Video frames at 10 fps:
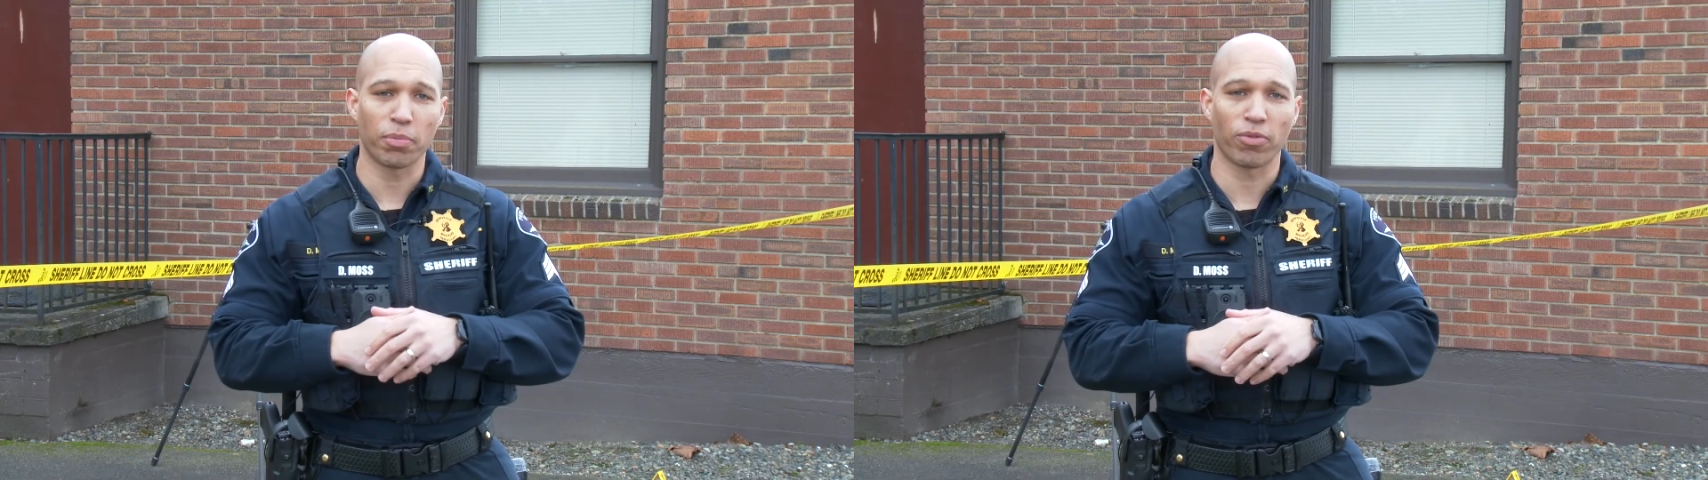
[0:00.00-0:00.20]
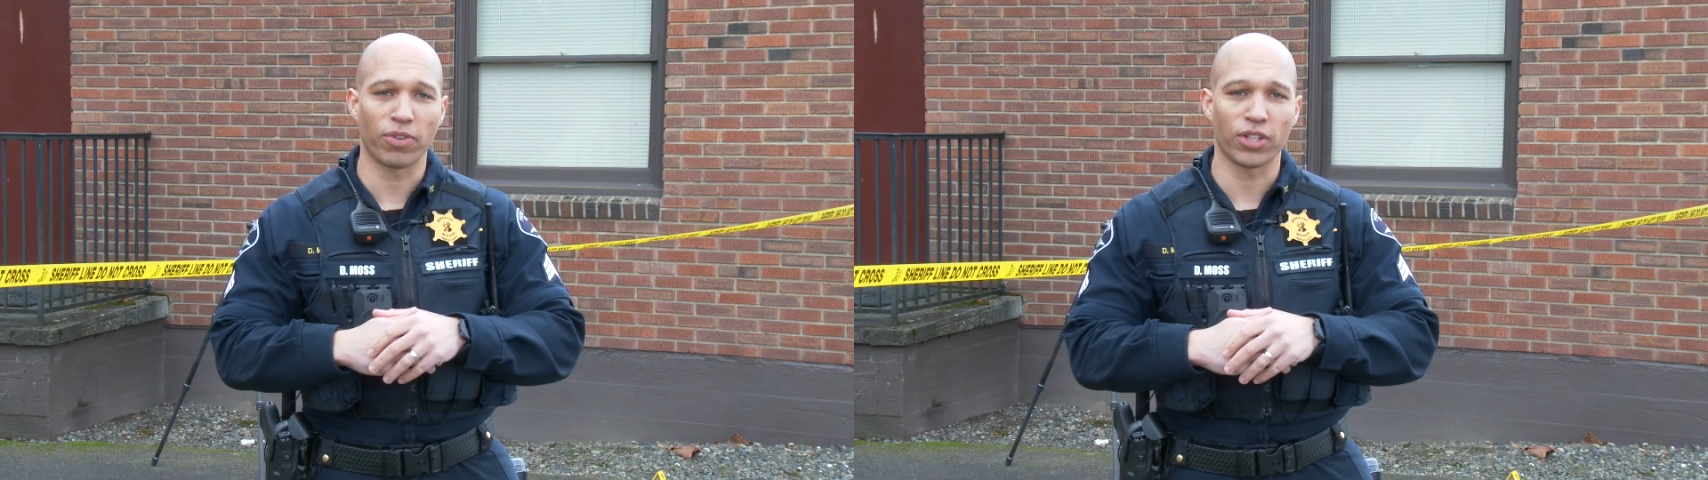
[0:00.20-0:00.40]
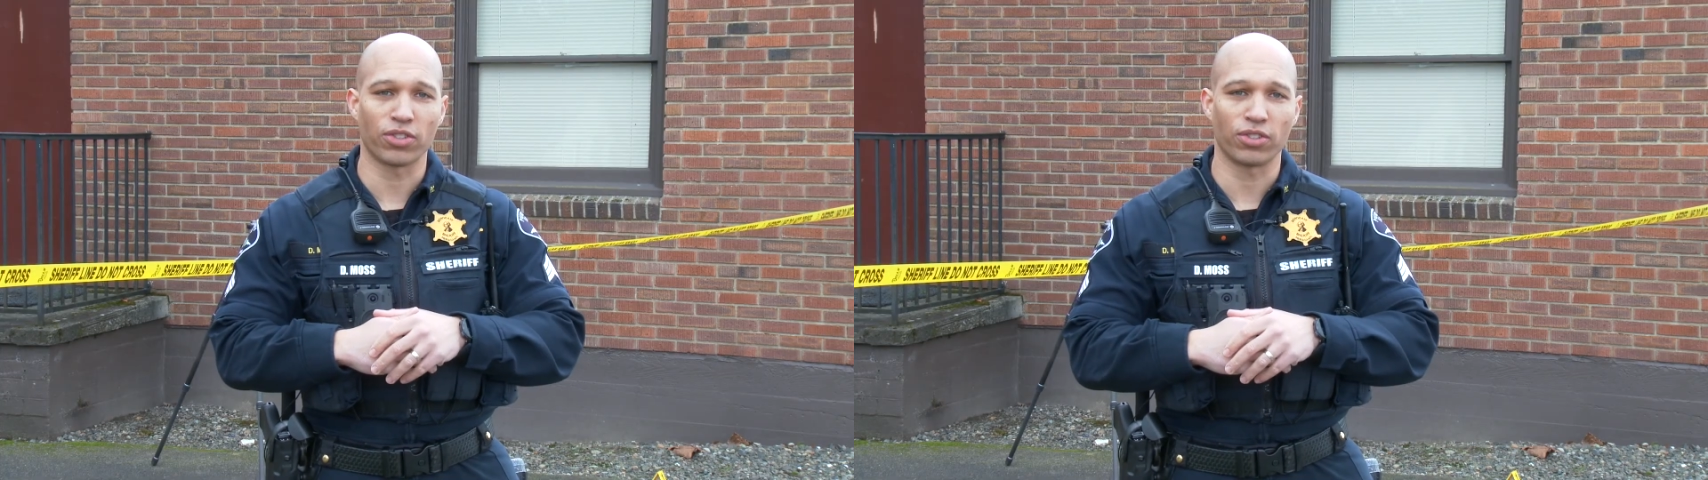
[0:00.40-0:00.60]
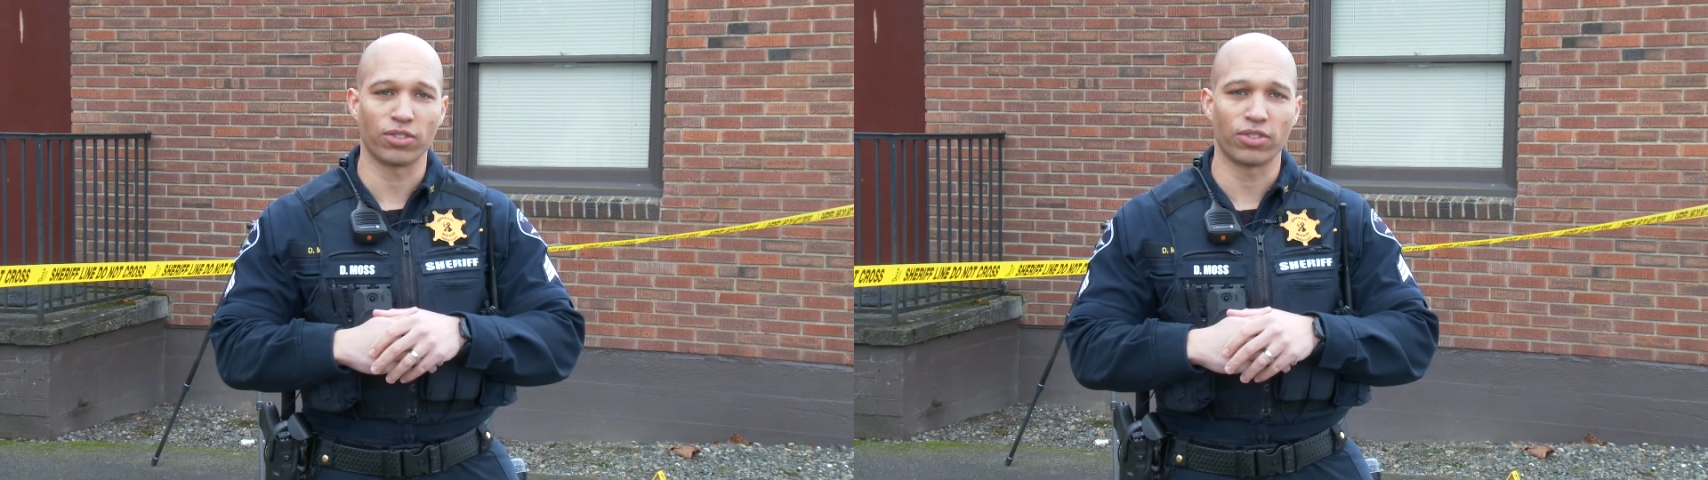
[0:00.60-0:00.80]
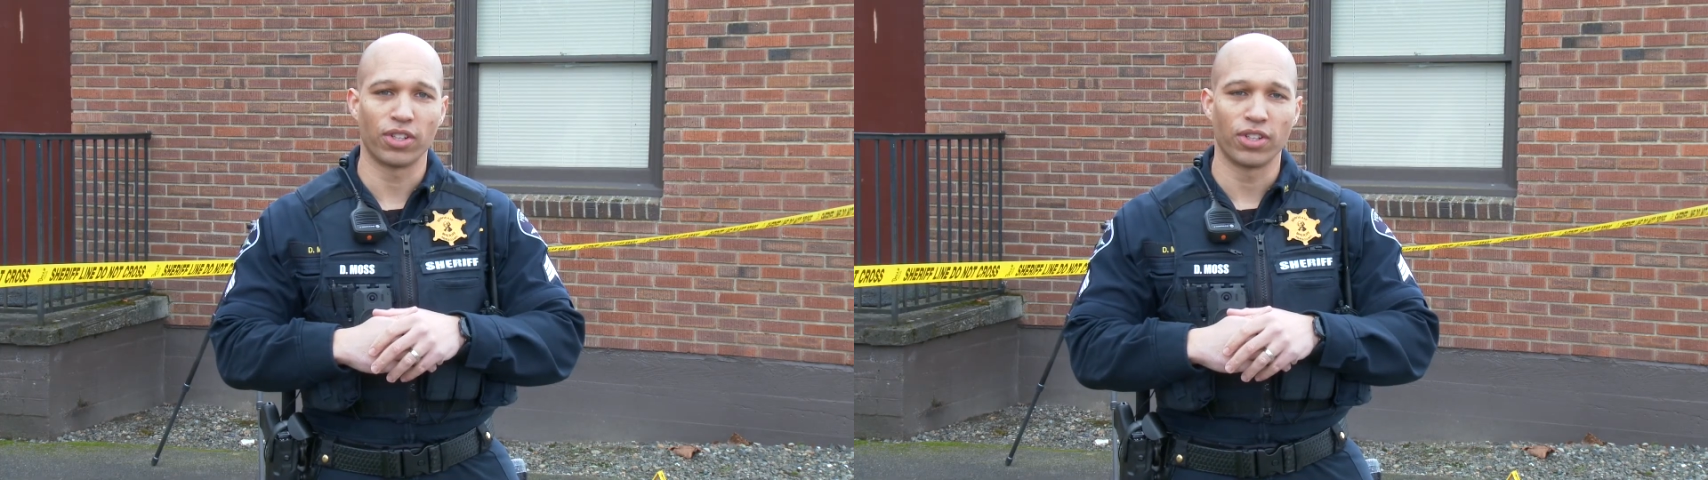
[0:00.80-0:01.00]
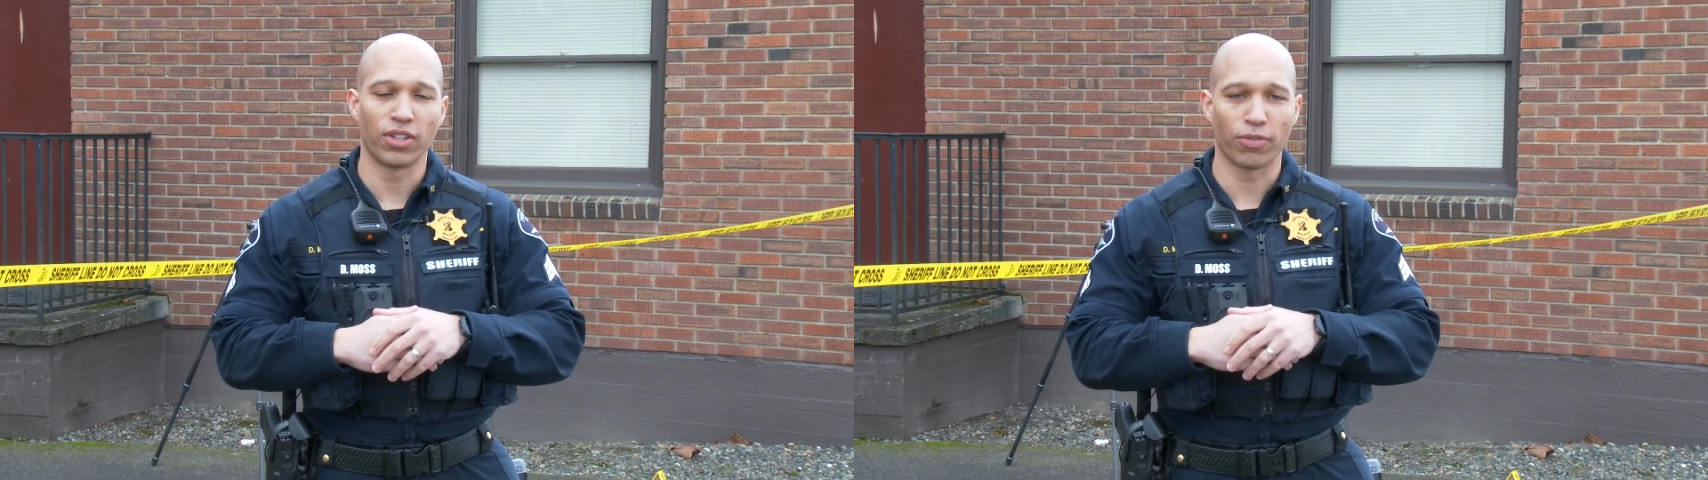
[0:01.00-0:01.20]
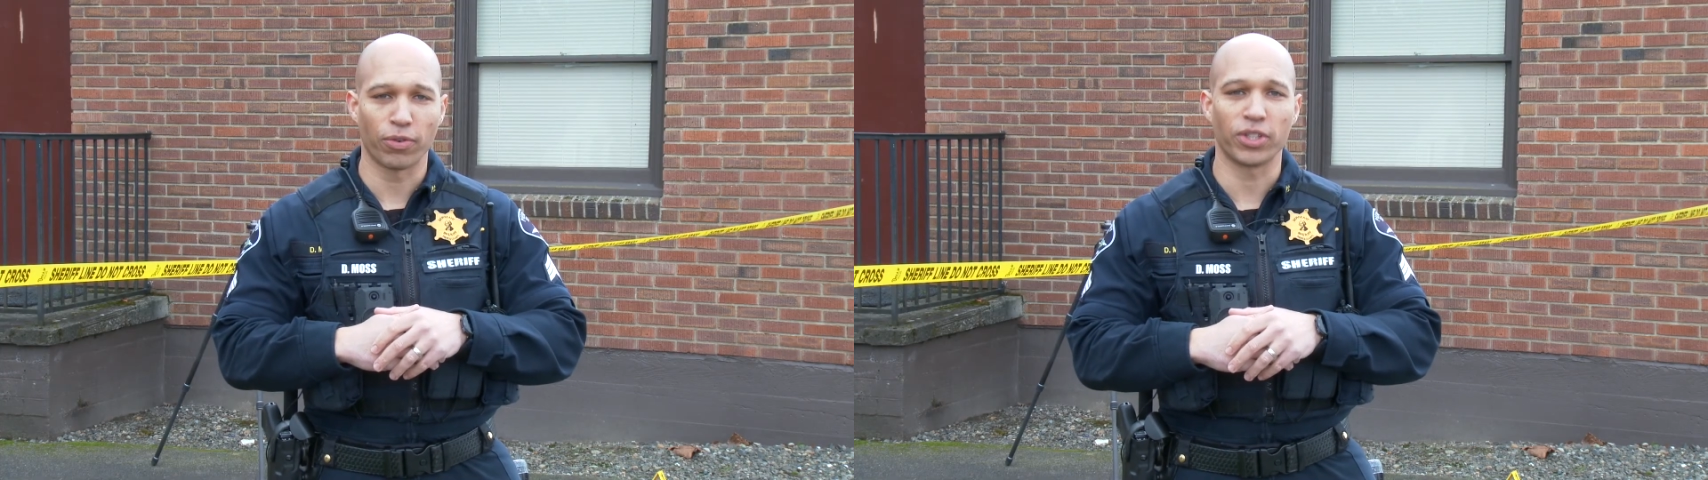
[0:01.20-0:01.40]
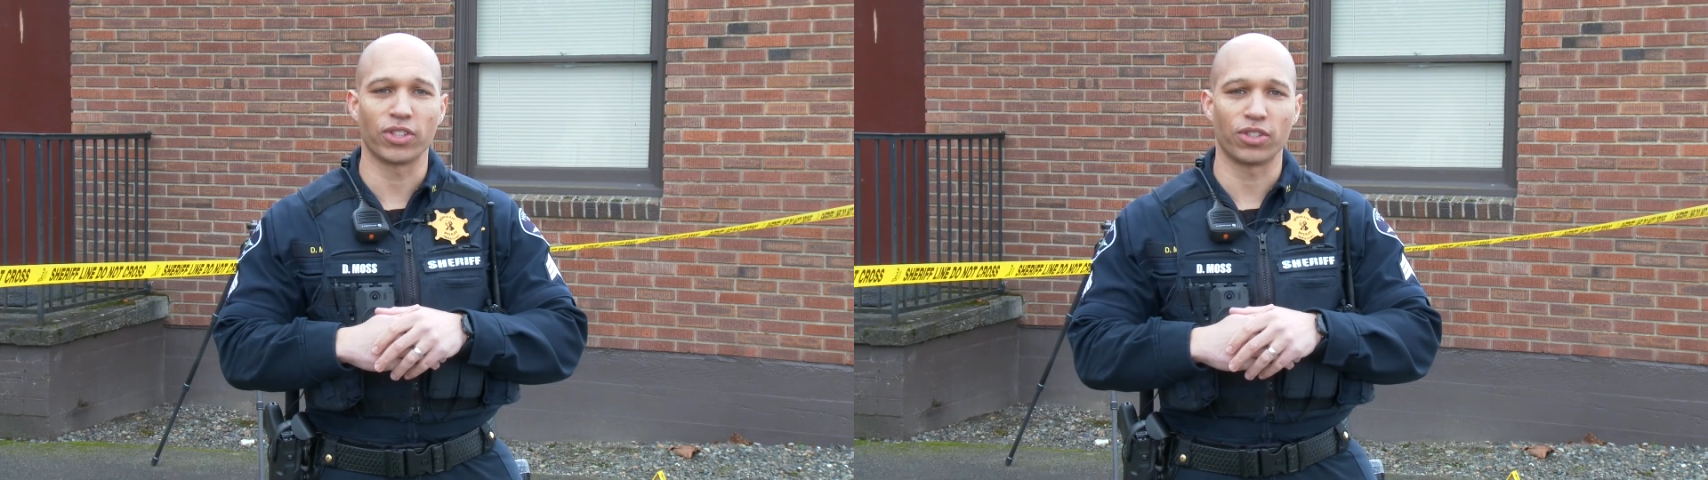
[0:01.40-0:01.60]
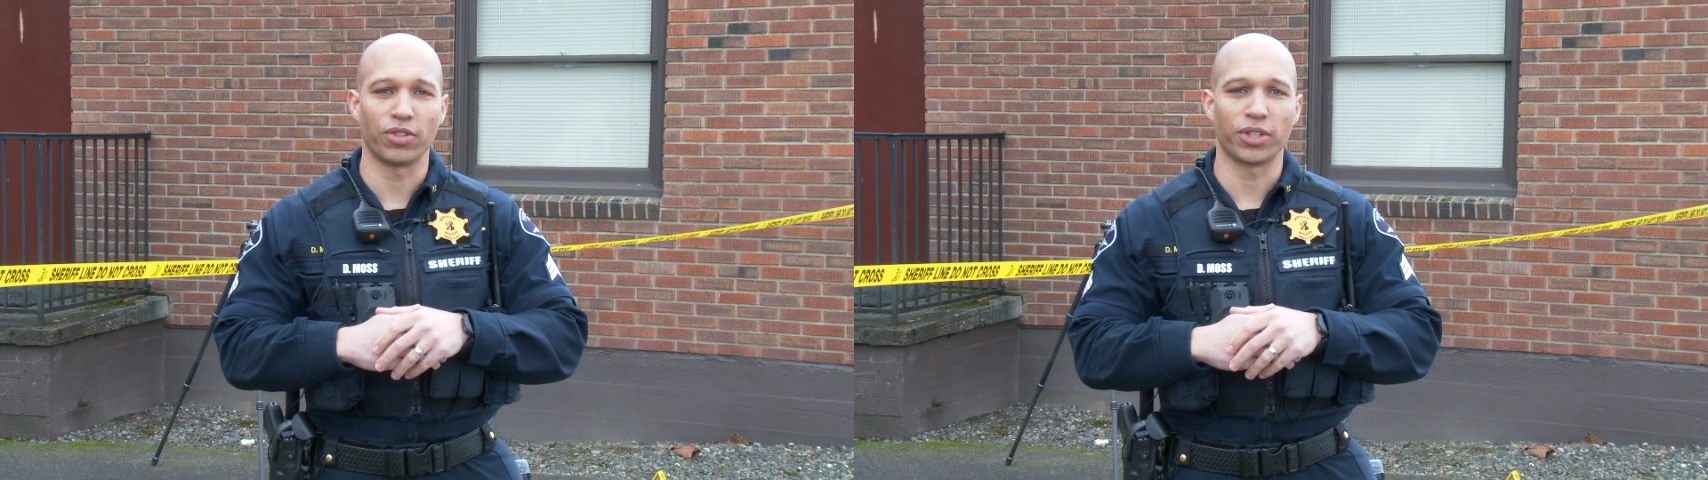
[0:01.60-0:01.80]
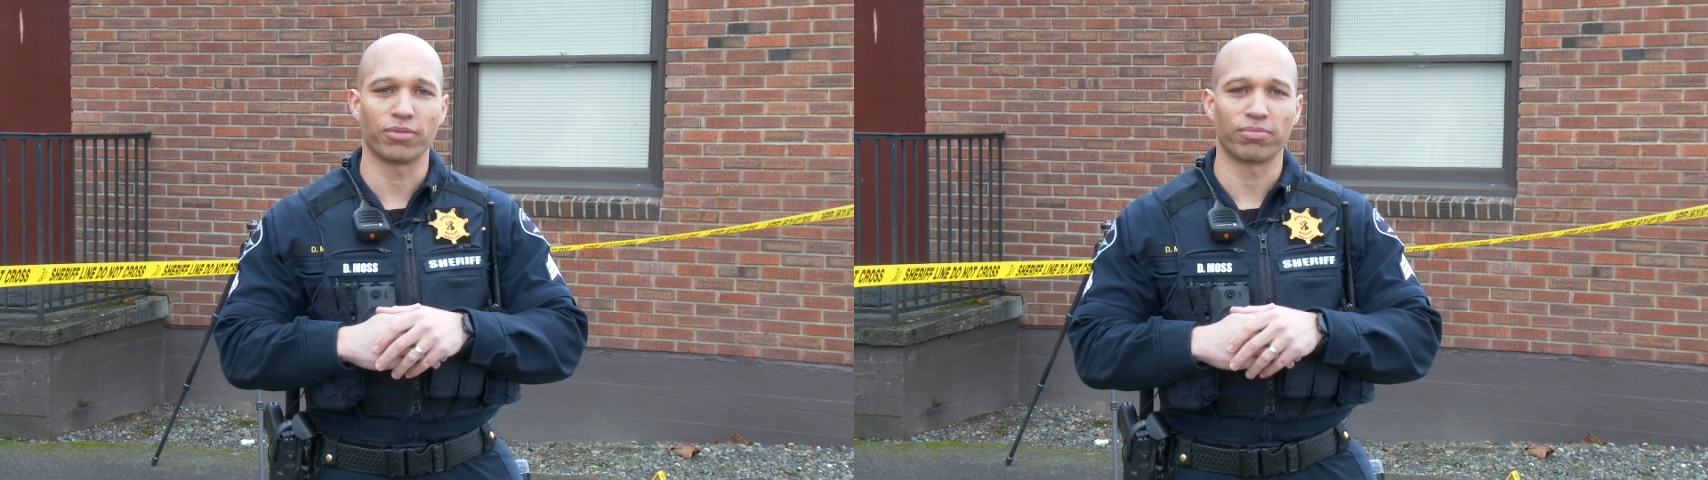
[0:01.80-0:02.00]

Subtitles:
professionals, the forensic unit.